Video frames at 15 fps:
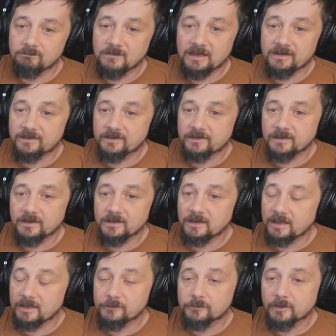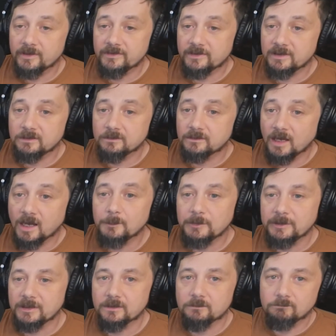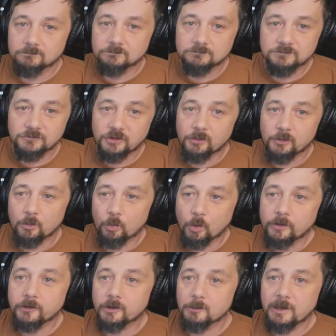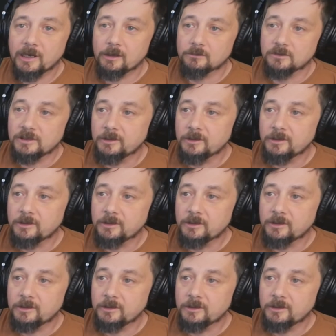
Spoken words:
It's an interesting topic to wonder about.